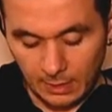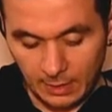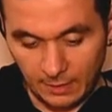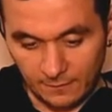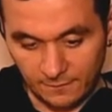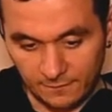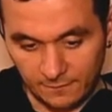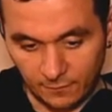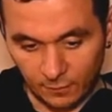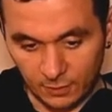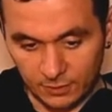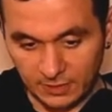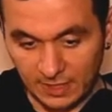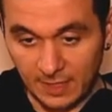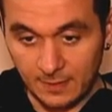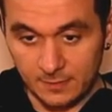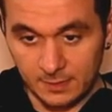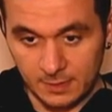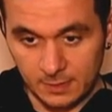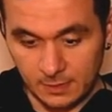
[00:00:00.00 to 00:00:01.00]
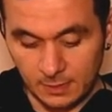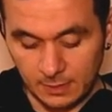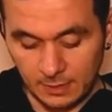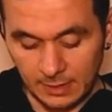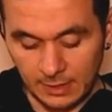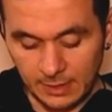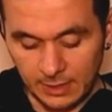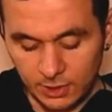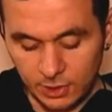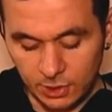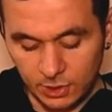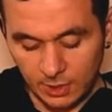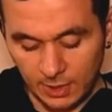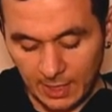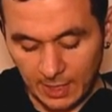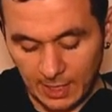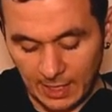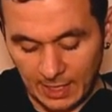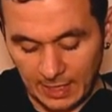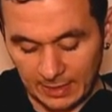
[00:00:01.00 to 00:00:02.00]
four times each
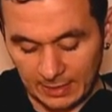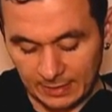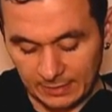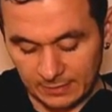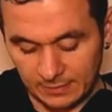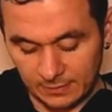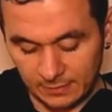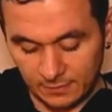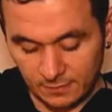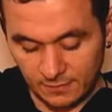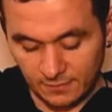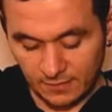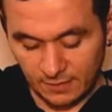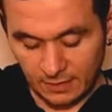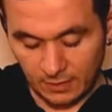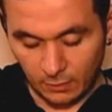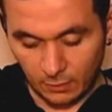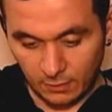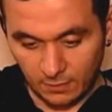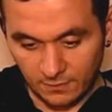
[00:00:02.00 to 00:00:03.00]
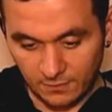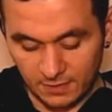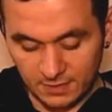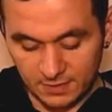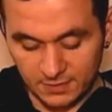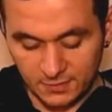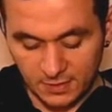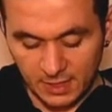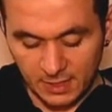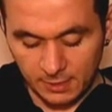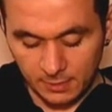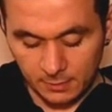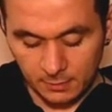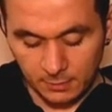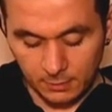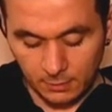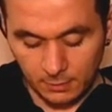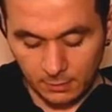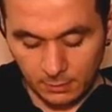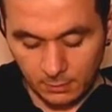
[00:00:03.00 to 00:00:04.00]
at the, on the first string.
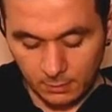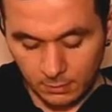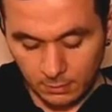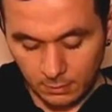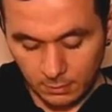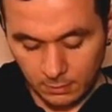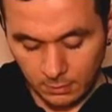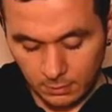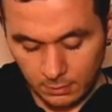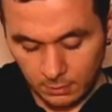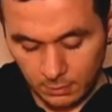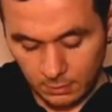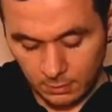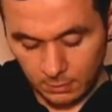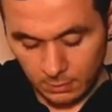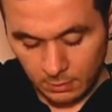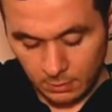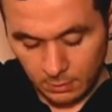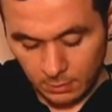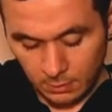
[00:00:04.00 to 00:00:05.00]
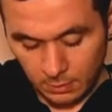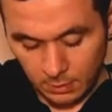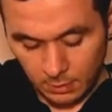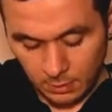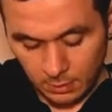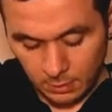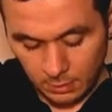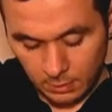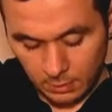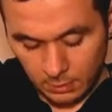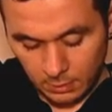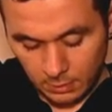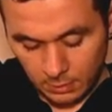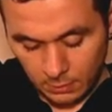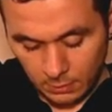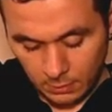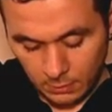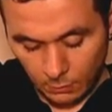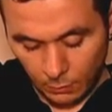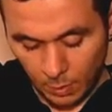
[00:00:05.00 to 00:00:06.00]

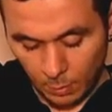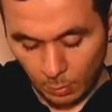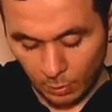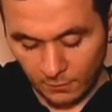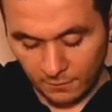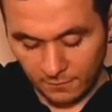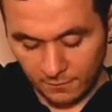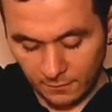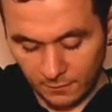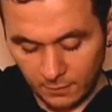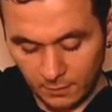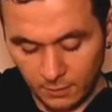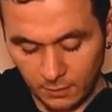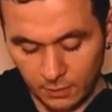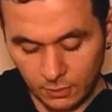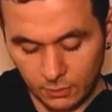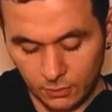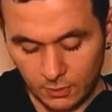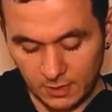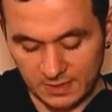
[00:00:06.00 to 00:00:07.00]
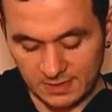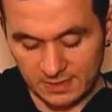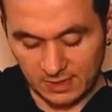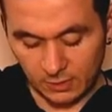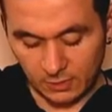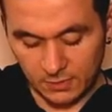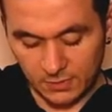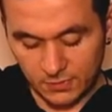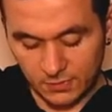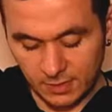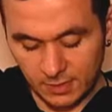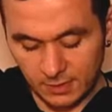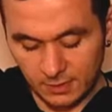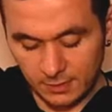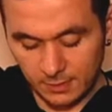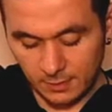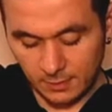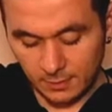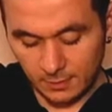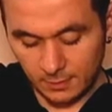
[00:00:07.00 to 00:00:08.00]
We'll move to the second string,
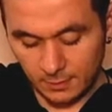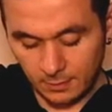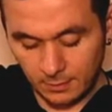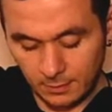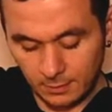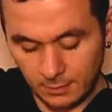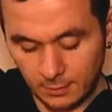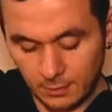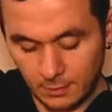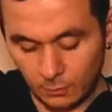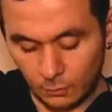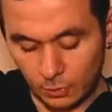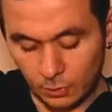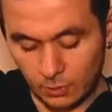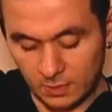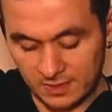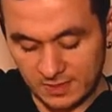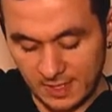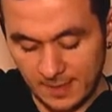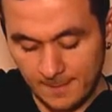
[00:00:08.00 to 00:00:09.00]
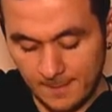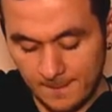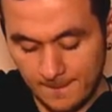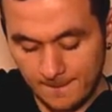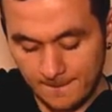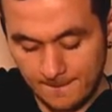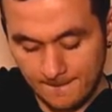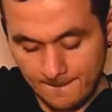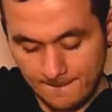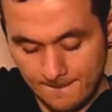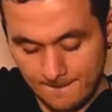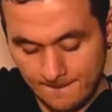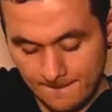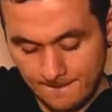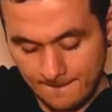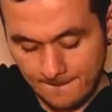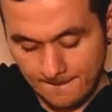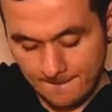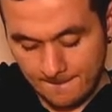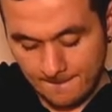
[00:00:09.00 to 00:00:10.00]
we do the same,
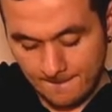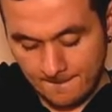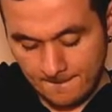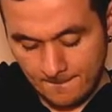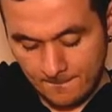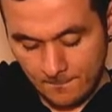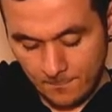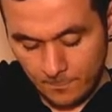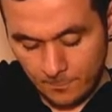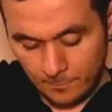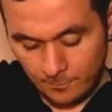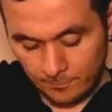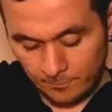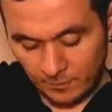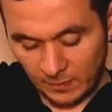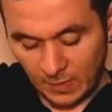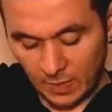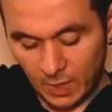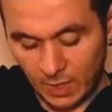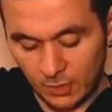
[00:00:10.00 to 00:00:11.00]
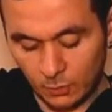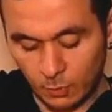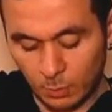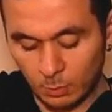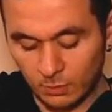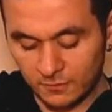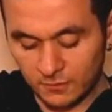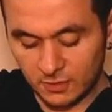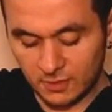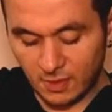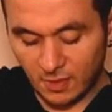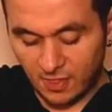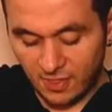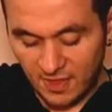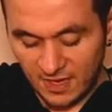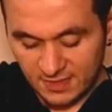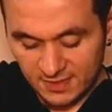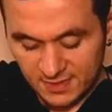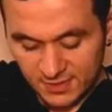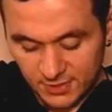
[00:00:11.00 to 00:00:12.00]
and we move to the
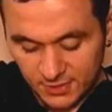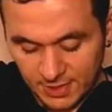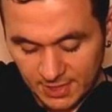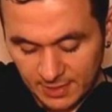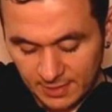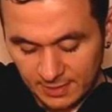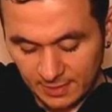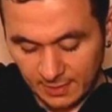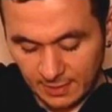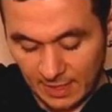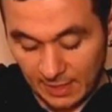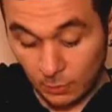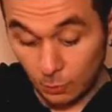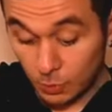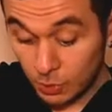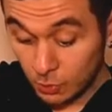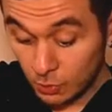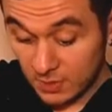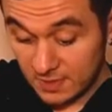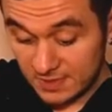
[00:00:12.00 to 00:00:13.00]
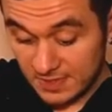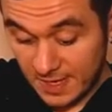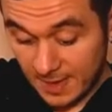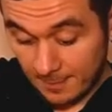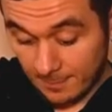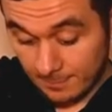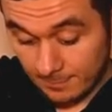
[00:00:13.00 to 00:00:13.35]
third string and we do the same.